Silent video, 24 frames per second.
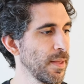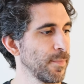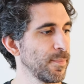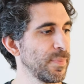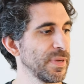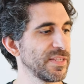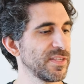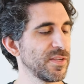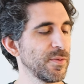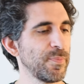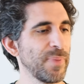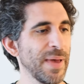
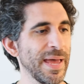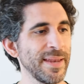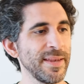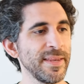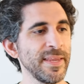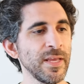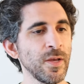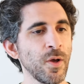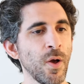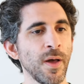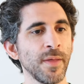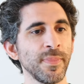but
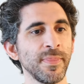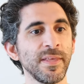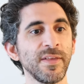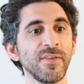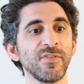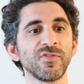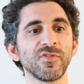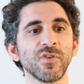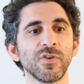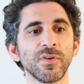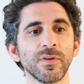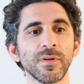depending on the
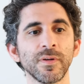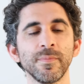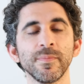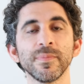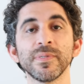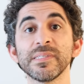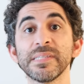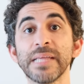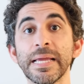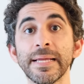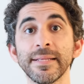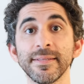
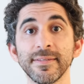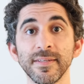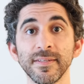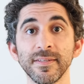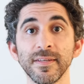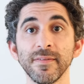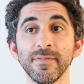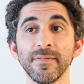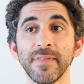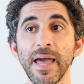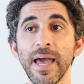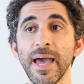circumstances
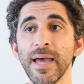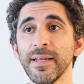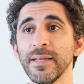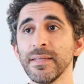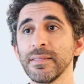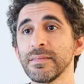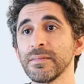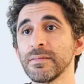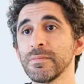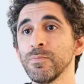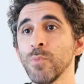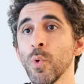of that,
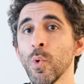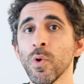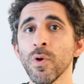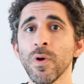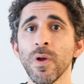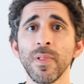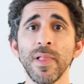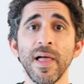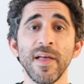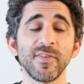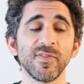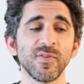it's more
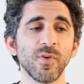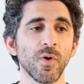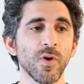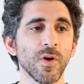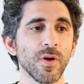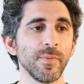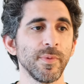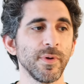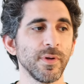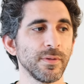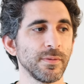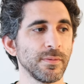or less
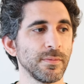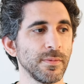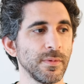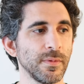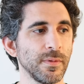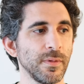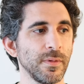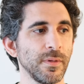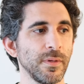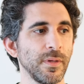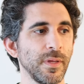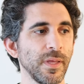horrible.
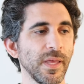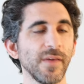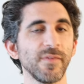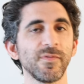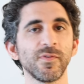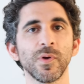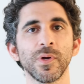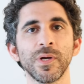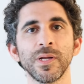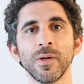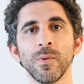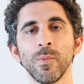
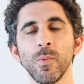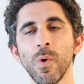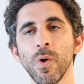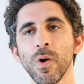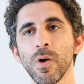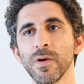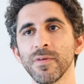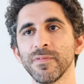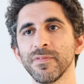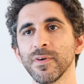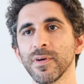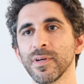If you're in a
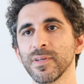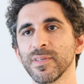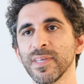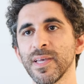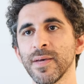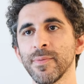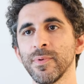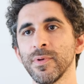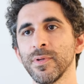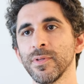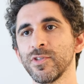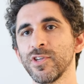war, for
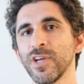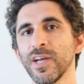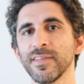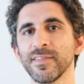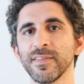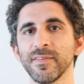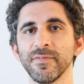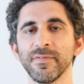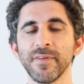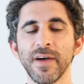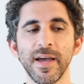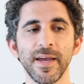example,
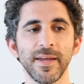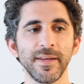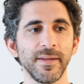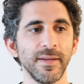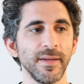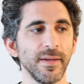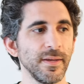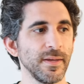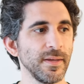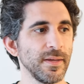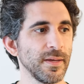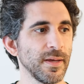justified.
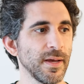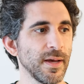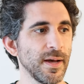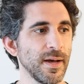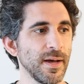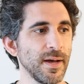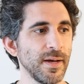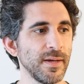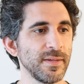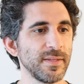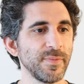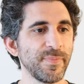
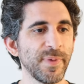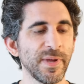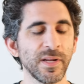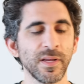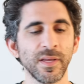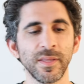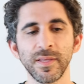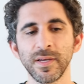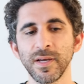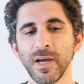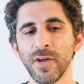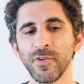Uh, depending
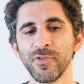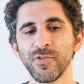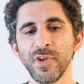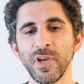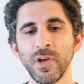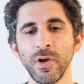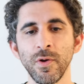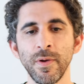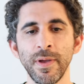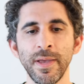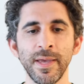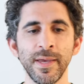on the country
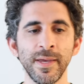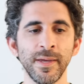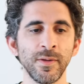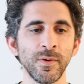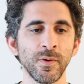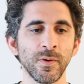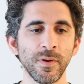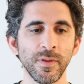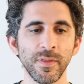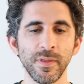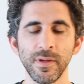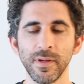you're in
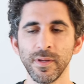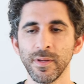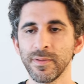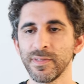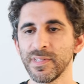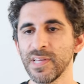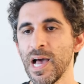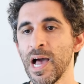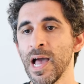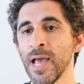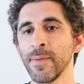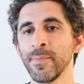or the
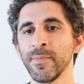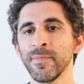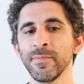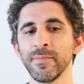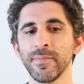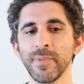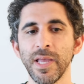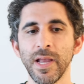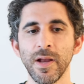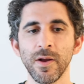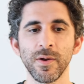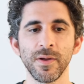
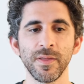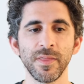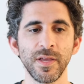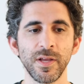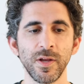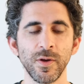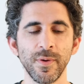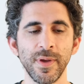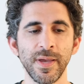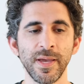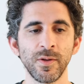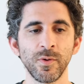time era that
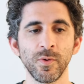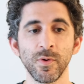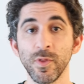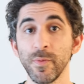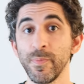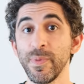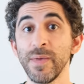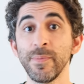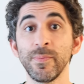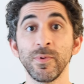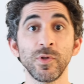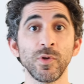you're in or the
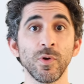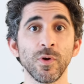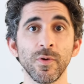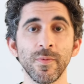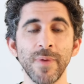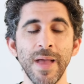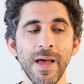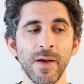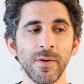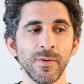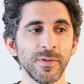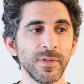people you're
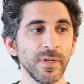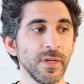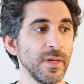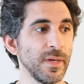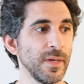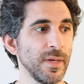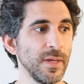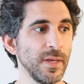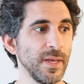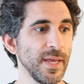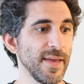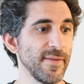around,
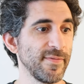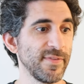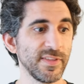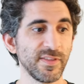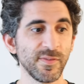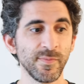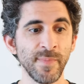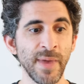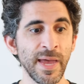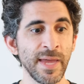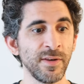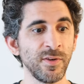if
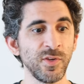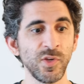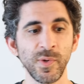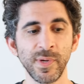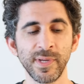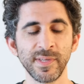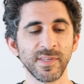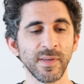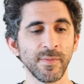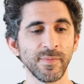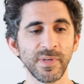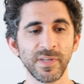it's men
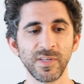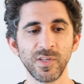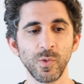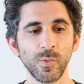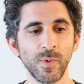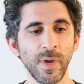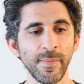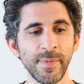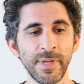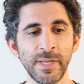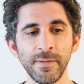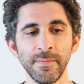doing something to
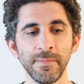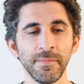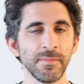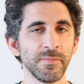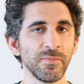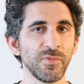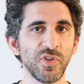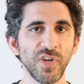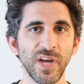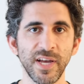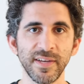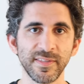women,
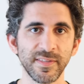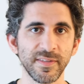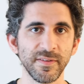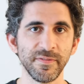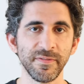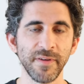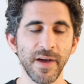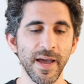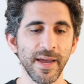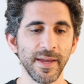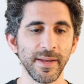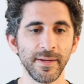
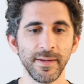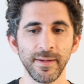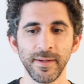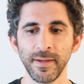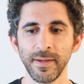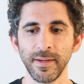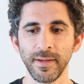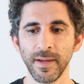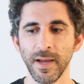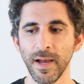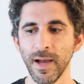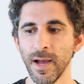justified.
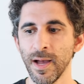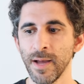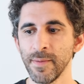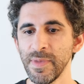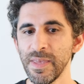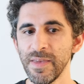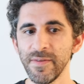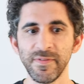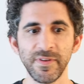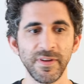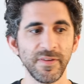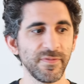Um,
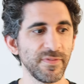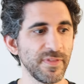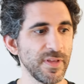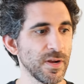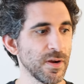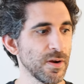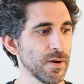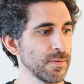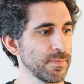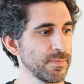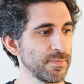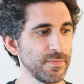even if
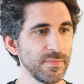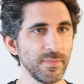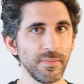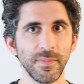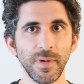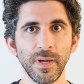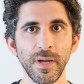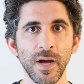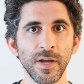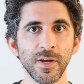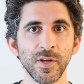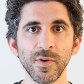they're
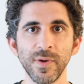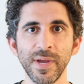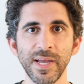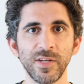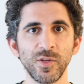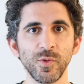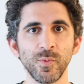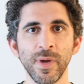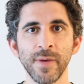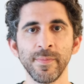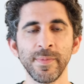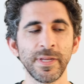
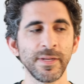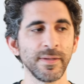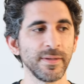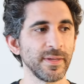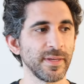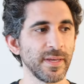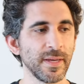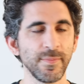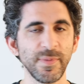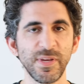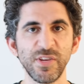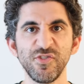underage women,
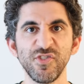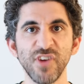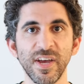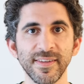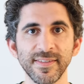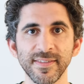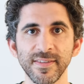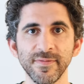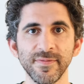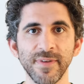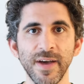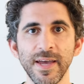it can be
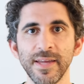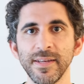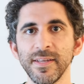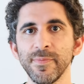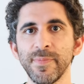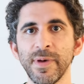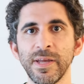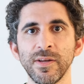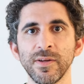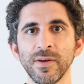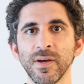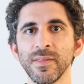justified
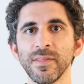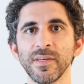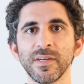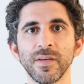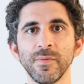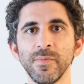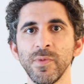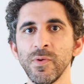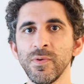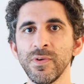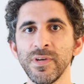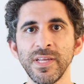depending on the
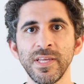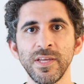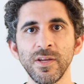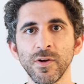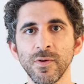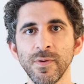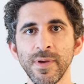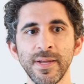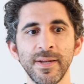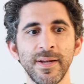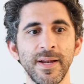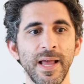community
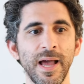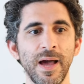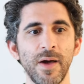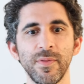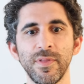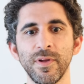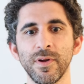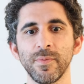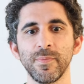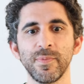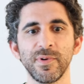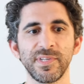you're in and how
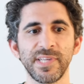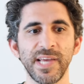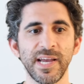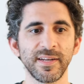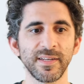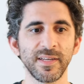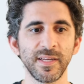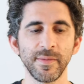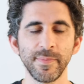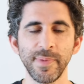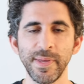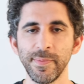they're
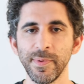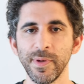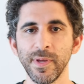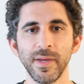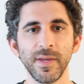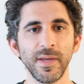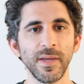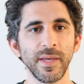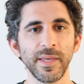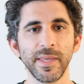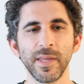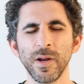protecting people.
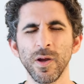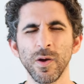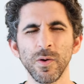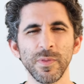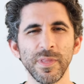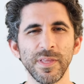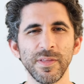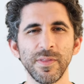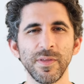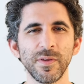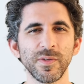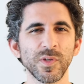You know,
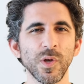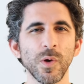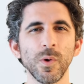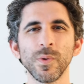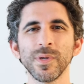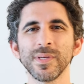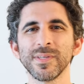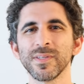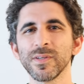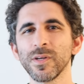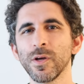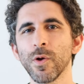there's
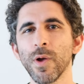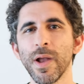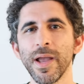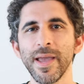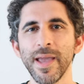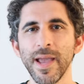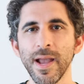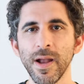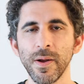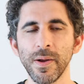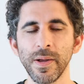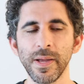always
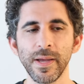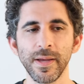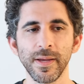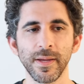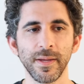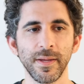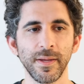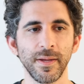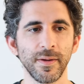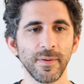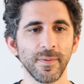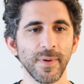gray area,
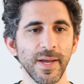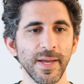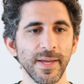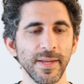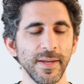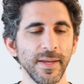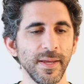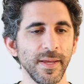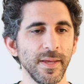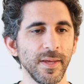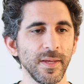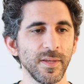right?
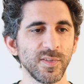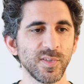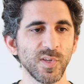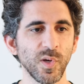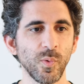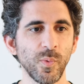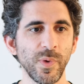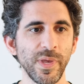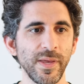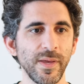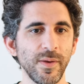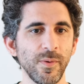So
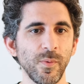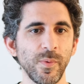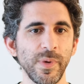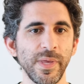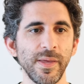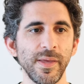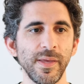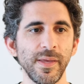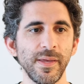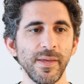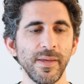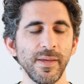we
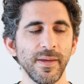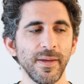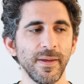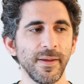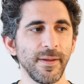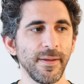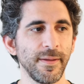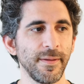we